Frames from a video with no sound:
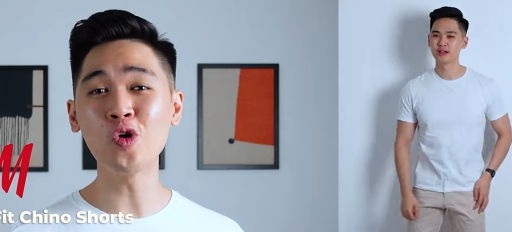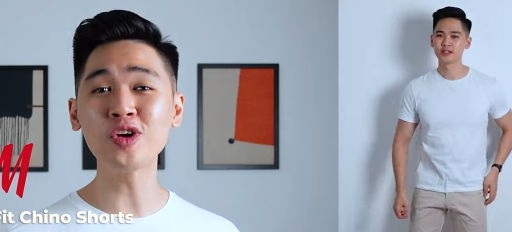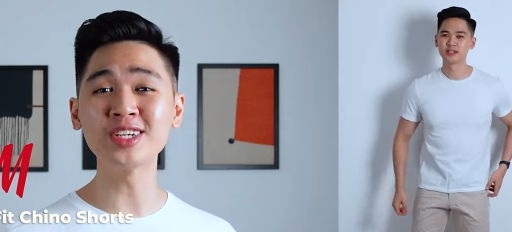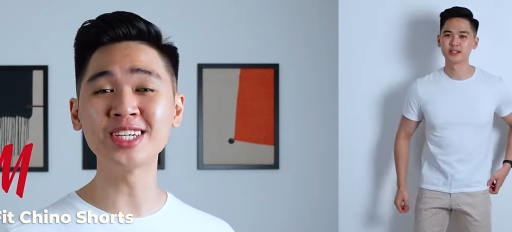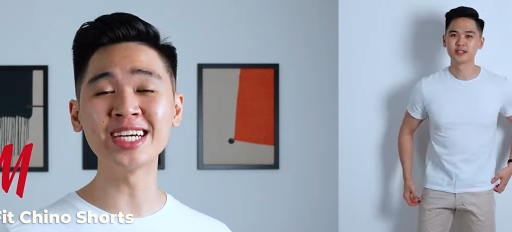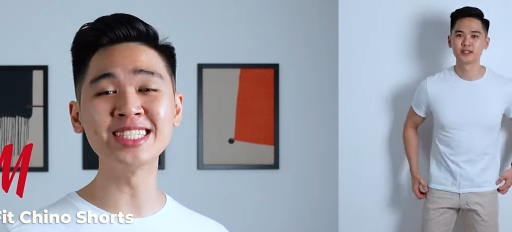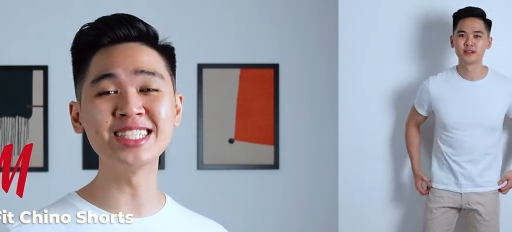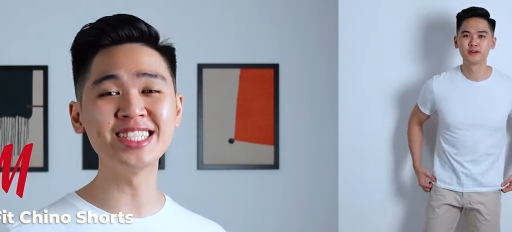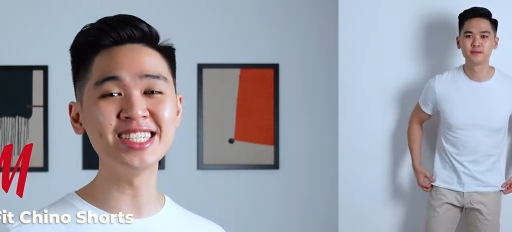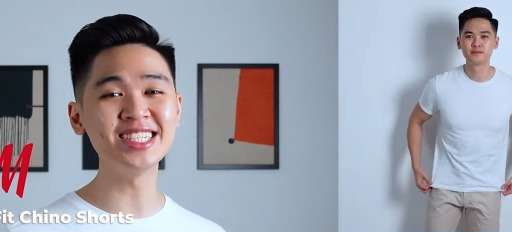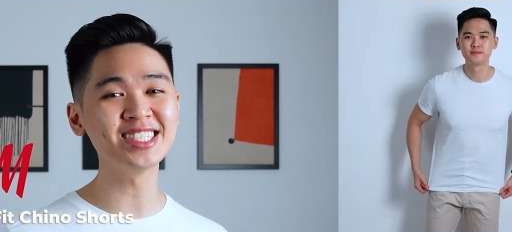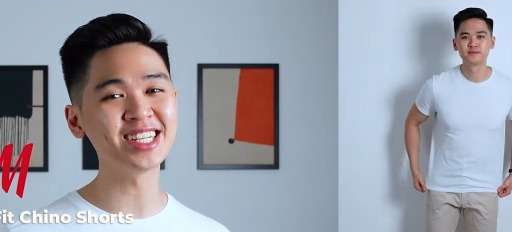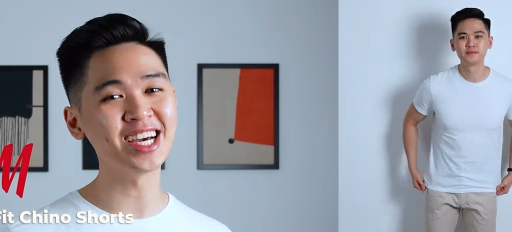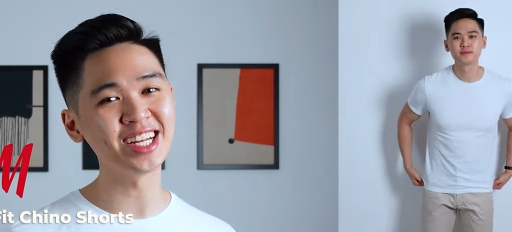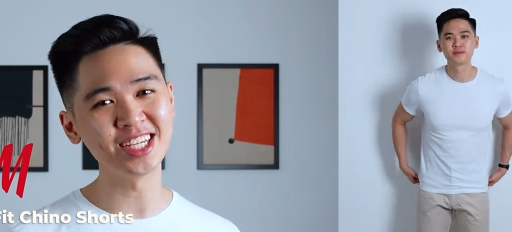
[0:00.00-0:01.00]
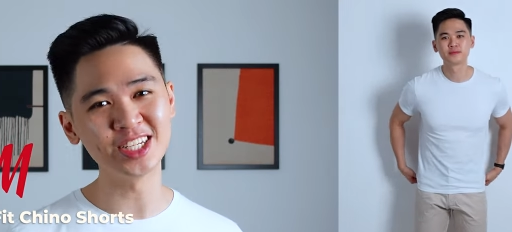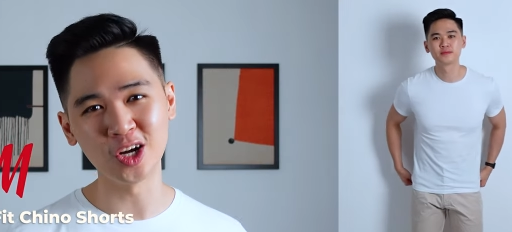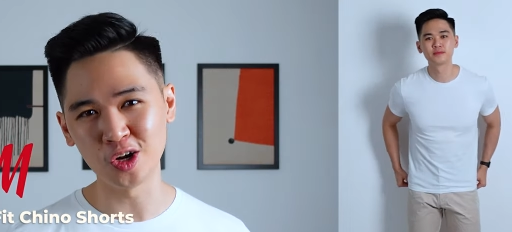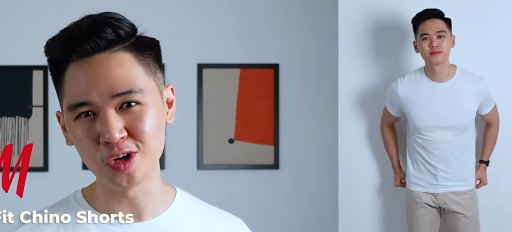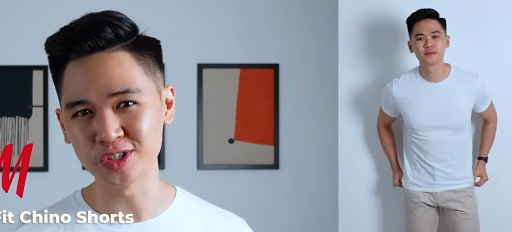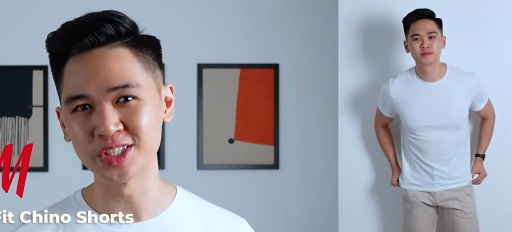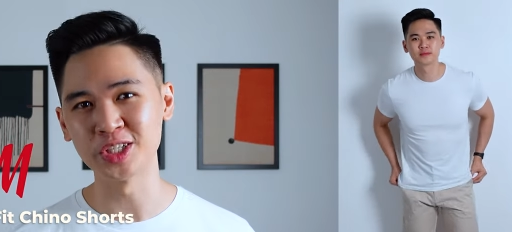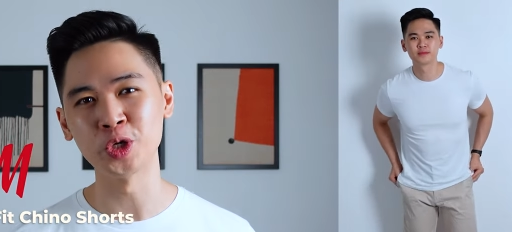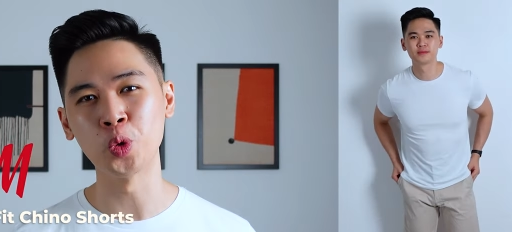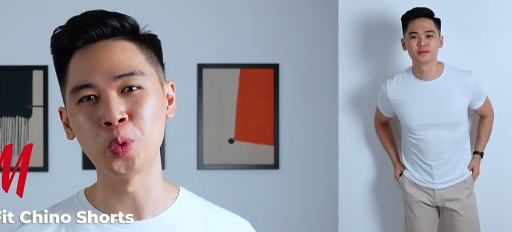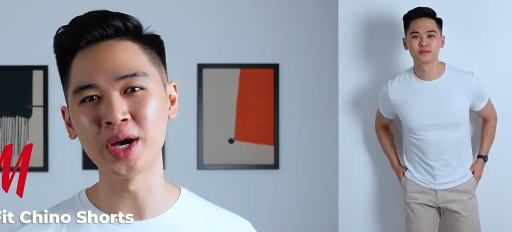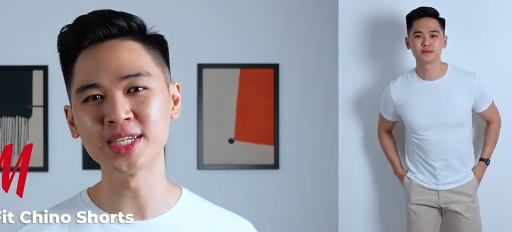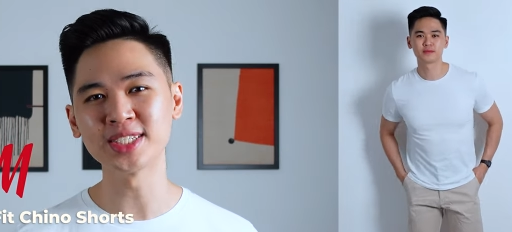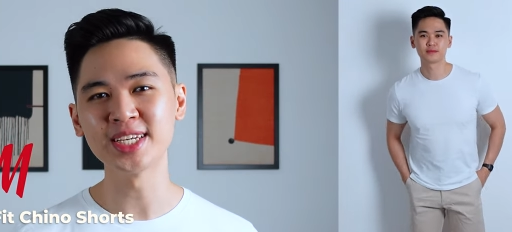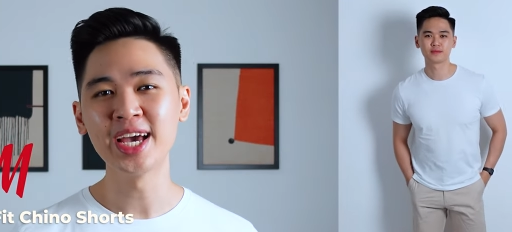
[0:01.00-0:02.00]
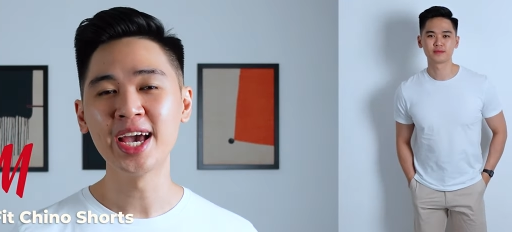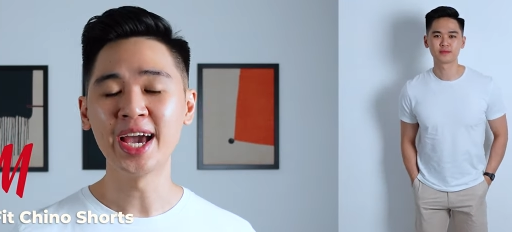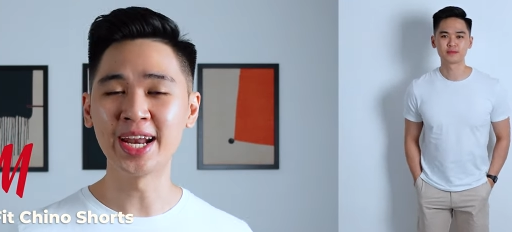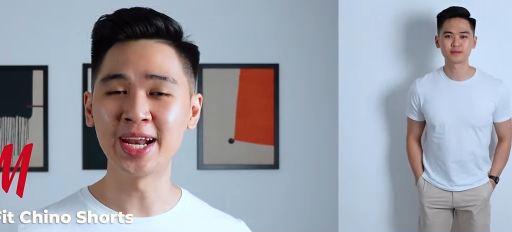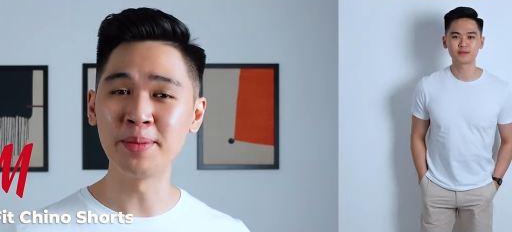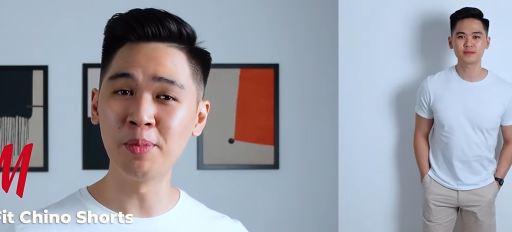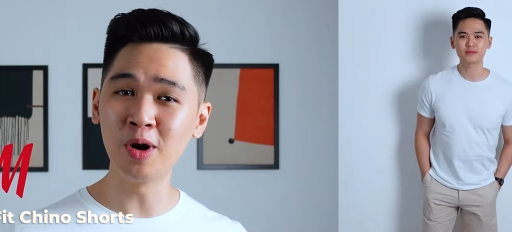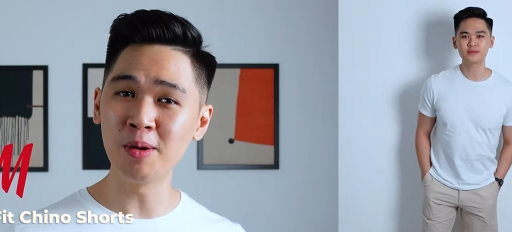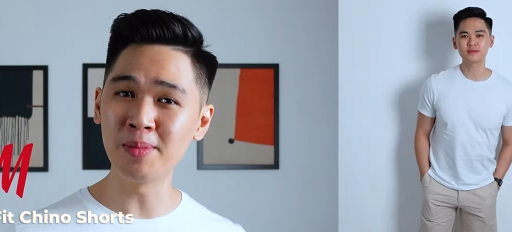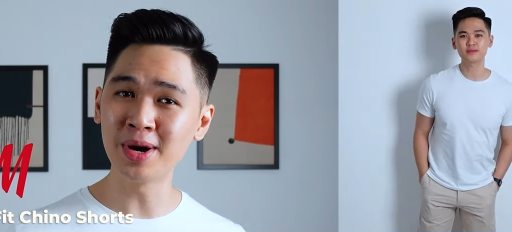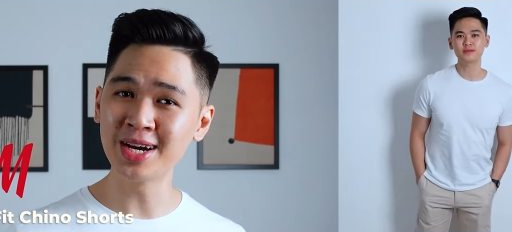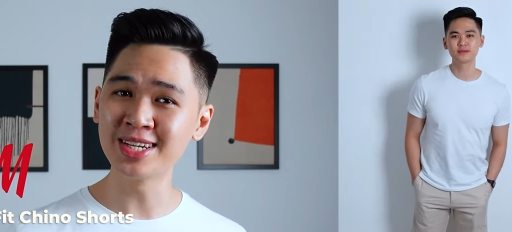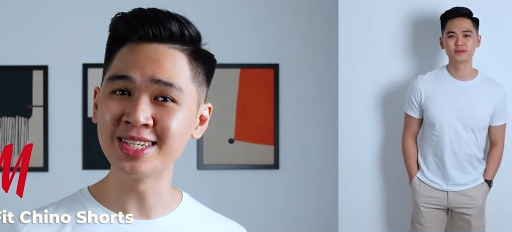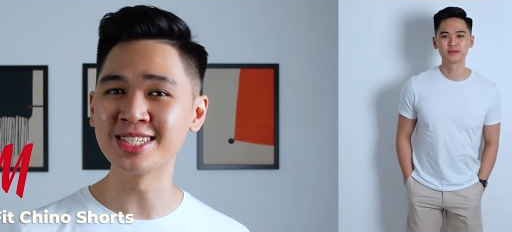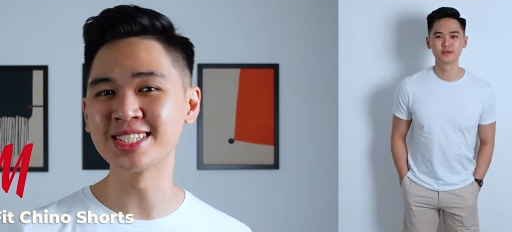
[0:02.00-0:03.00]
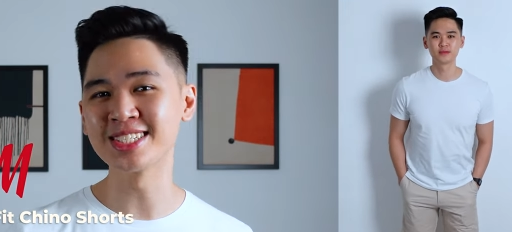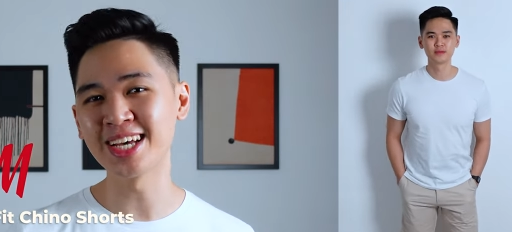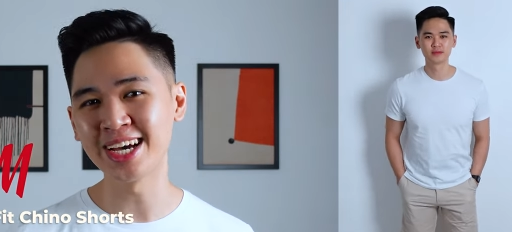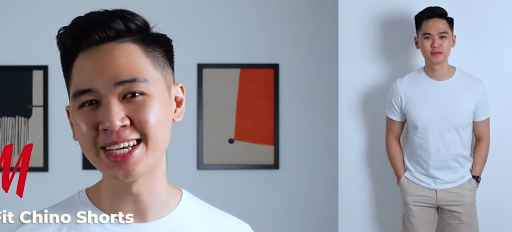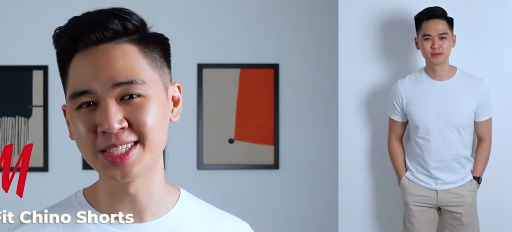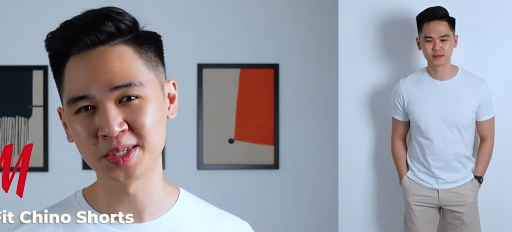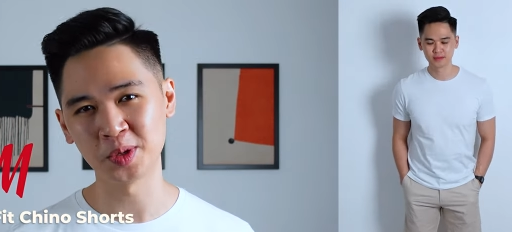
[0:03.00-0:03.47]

Speaker 1: or nineteen ninety dollars in the U S, and I bought mine in a size